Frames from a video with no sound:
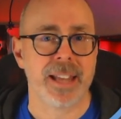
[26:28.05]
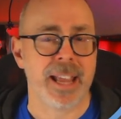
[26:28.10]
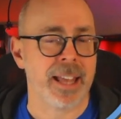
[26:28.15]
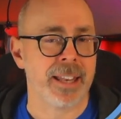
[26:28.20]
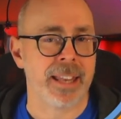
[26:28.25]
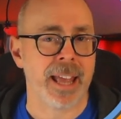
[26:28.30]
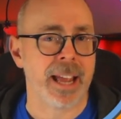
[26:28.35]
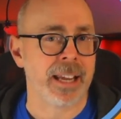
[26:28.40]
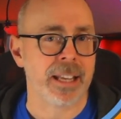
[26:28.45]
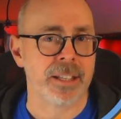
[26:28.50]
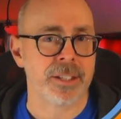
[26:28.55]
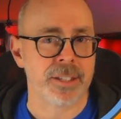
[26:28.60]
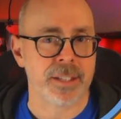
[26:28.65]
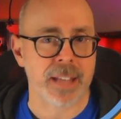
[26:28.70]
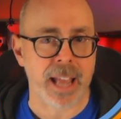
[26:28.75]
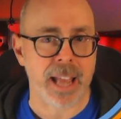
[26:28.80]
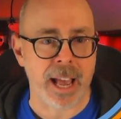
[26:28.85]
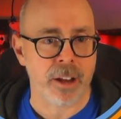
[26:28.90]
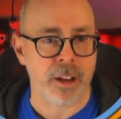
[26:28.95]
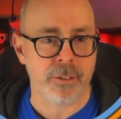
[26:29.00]
And that gets us
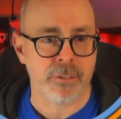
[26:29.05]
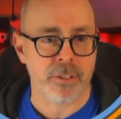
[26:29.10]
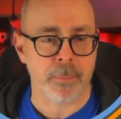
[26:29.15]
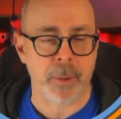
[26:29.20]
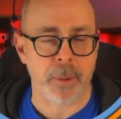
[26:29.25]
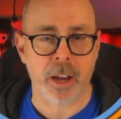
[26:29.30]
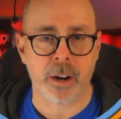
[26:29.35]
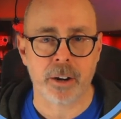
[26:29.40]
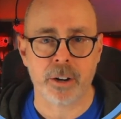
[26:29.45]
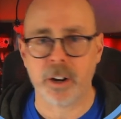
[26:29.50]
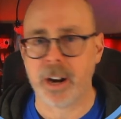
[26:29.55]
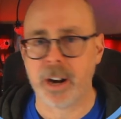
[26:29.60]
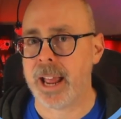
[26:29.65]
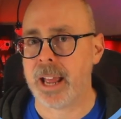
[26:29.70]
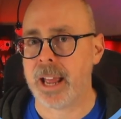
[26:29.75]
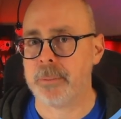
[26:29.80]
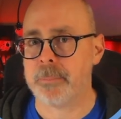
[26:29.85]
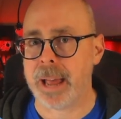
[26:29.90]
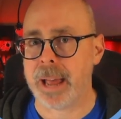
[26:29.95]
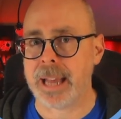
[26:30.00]
out of the monitor
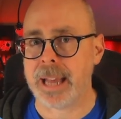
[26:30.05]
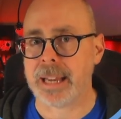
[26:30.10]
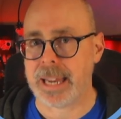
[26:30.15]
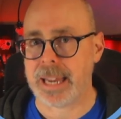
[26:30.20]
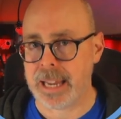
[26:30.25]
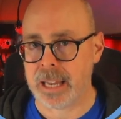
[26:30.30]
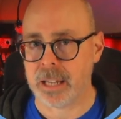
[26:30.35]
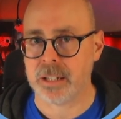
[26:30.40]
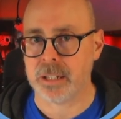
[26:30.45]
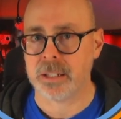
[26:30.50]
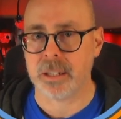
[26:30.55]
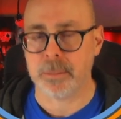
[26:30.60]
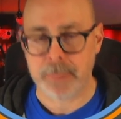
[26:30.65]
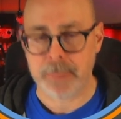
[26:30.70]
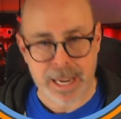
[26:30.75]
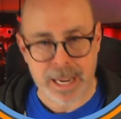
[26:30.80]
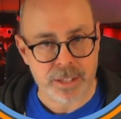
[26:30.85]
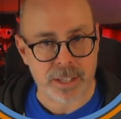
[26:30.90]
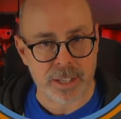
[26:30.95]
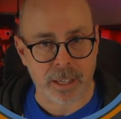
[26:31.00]
and back into
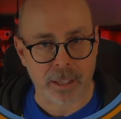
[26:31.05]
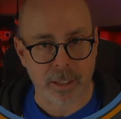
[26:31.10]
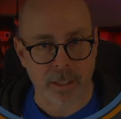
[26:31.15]
basic.